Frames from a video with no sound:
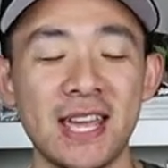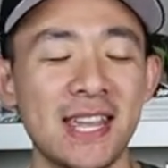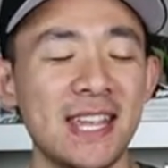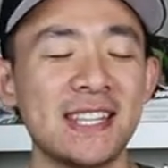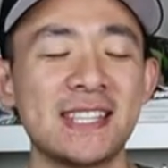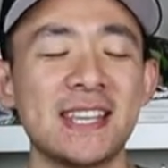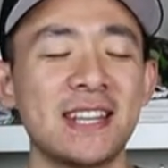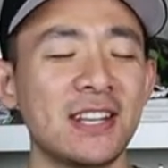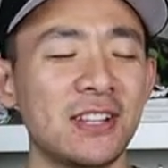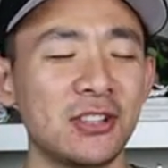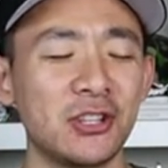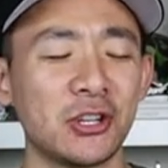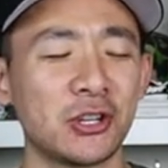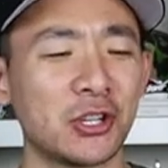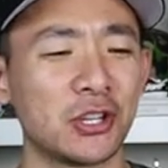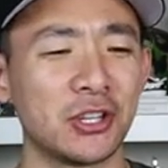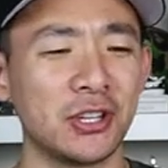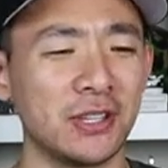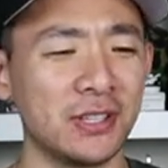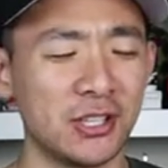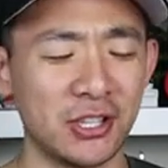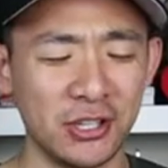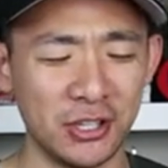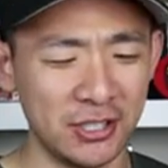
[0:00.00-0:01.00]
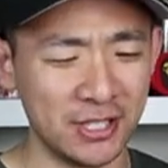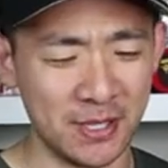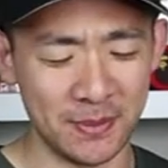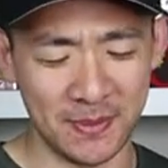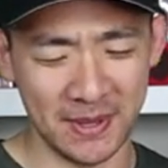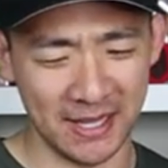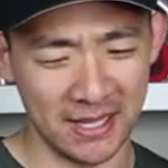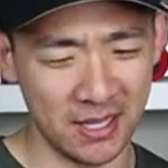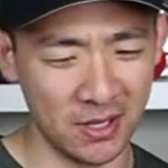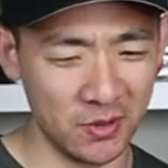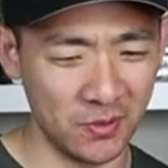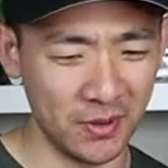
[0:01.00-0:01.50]
It didn't look good, to
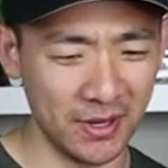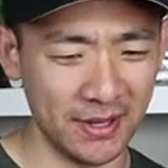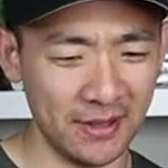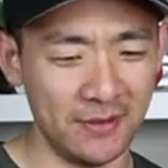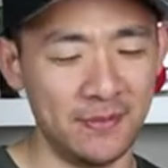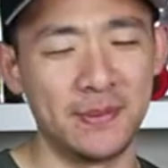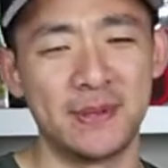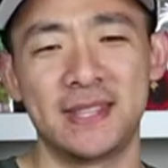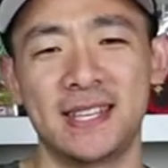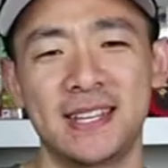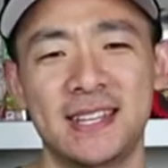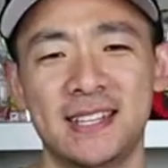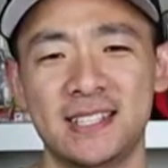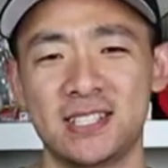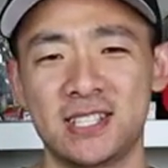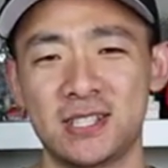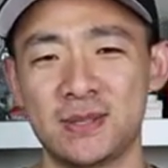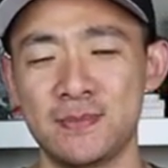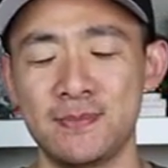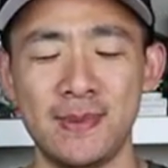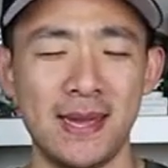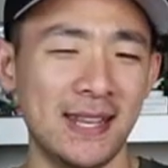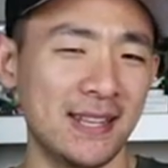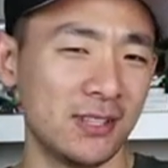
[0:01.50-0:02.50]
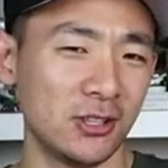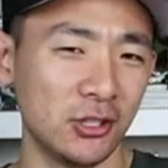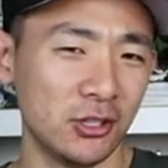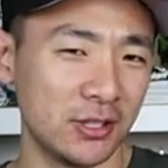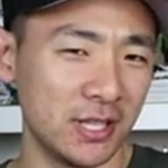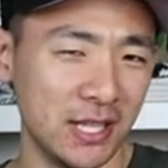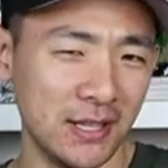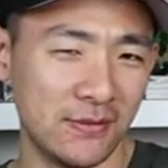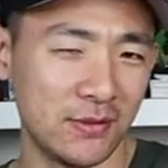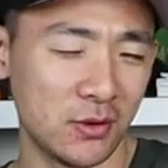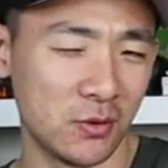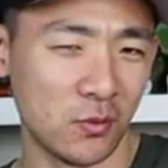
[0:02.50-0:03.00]
begin with, but then it's made it
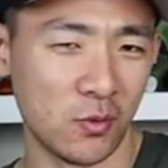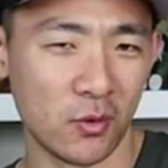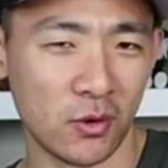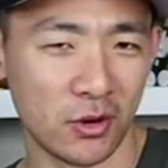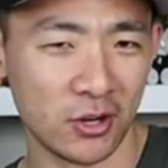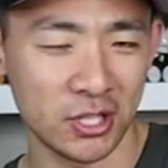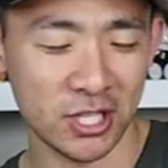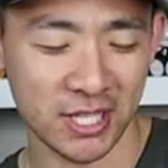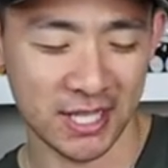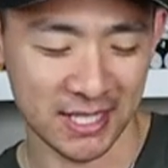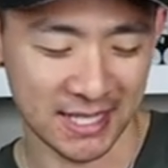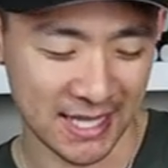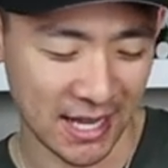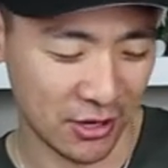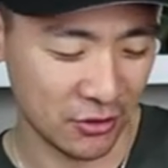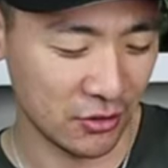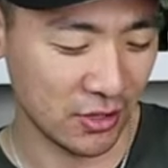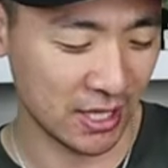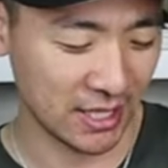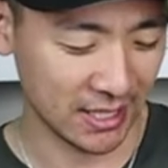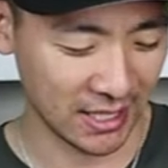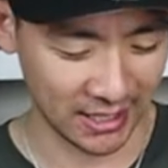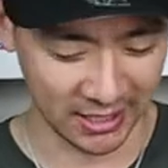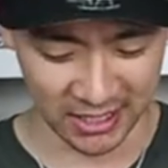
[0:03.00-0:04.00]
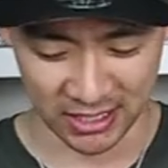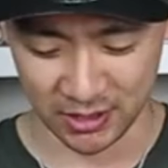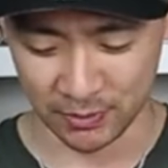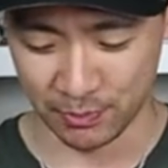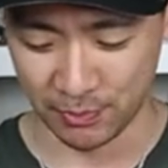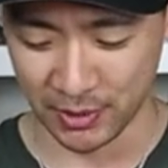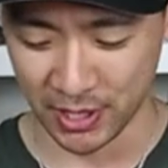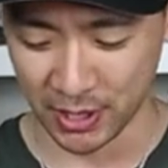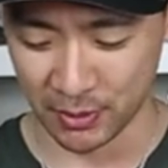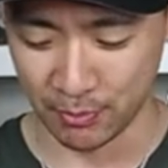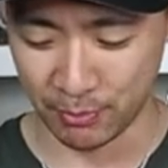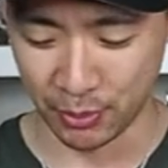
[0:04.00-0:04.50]
look even worse because now you got like these
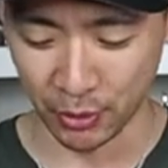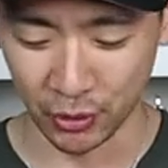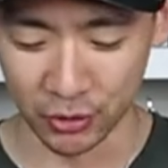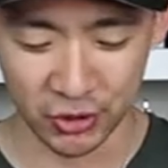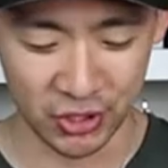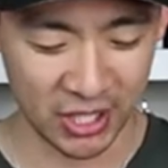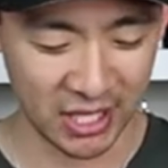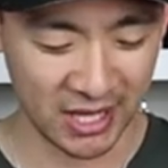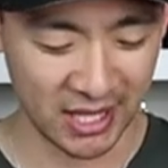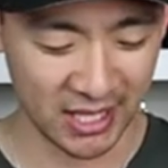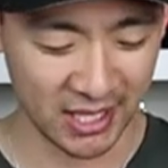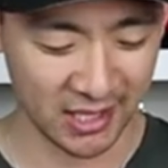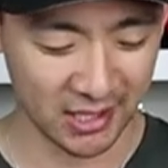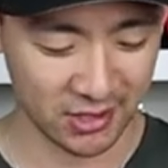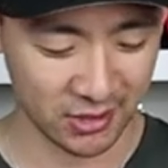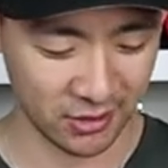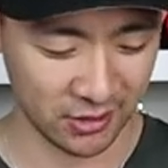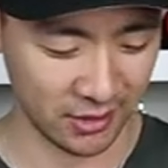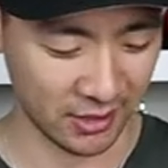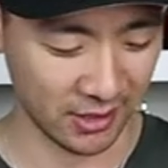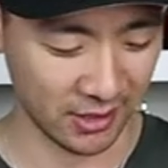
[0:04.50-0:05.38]
big bulgy things on